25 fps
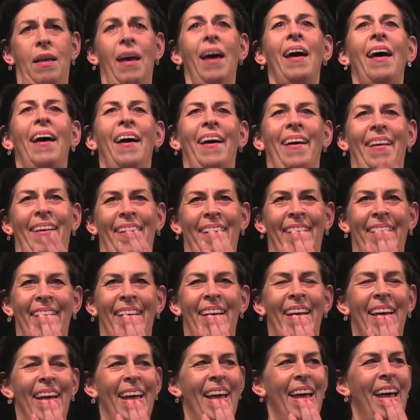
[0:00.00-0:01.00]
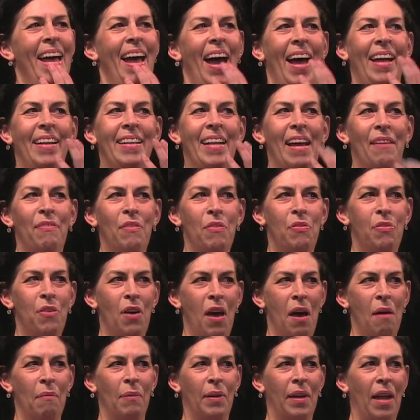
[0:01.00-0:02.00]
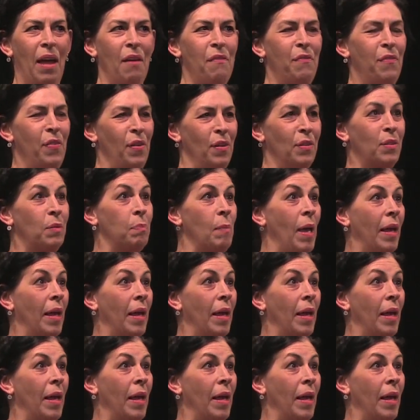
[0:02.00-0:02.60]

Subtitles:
Ha! I never thought when I first